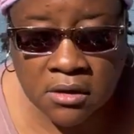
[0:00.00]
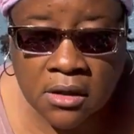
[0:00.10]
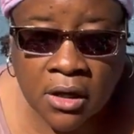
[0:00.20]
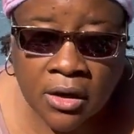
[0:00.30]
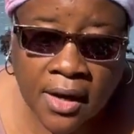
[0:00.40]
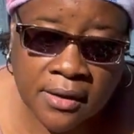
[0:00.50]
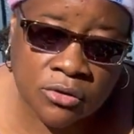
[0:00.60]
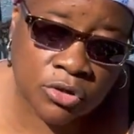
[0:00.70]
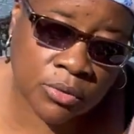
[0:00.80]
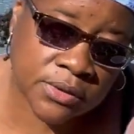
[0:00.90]
Y'all, I don't
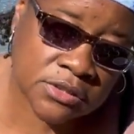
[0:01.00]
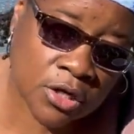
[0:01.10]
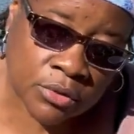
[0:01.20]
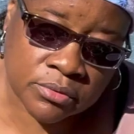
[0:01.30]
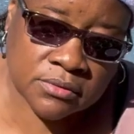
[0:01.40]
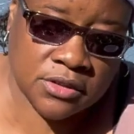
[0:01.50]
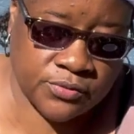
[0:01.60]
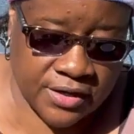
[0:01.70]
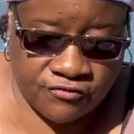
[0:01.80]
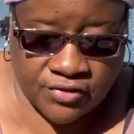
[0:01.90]
know where it's, oh, it's
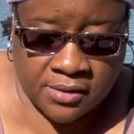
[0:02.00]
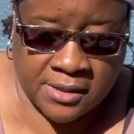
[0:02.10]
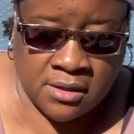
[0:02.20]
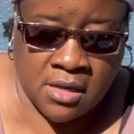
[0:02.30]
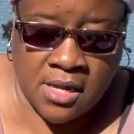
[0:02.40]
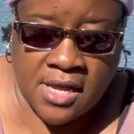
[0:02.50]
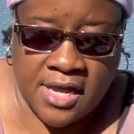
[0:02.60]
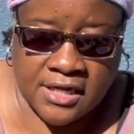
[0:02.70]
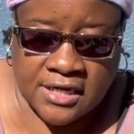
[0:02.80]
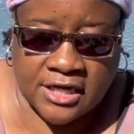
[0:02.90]
right in front of me.
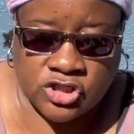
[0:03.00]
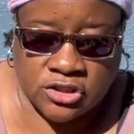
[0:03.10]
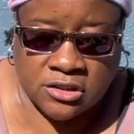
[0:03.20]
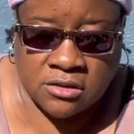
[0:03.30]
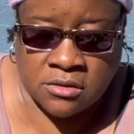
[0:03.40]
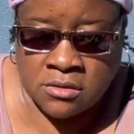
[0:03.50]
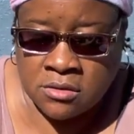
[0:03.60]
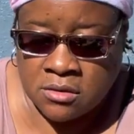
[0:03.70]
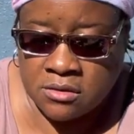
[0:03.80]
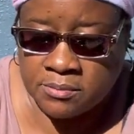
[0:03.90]
Echinacea,
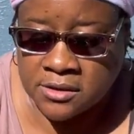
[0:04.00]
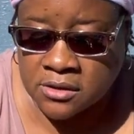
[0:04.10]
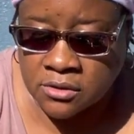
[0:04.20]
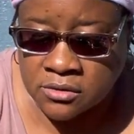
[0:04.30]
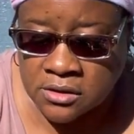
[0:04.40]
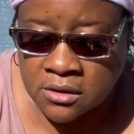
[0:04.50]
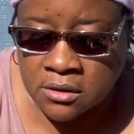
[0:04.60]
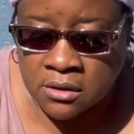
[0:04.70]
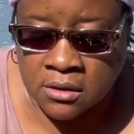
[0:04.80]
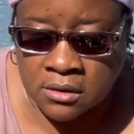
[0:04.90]
put those
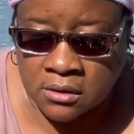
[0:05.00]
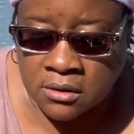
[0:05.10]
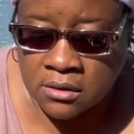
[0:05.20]
in.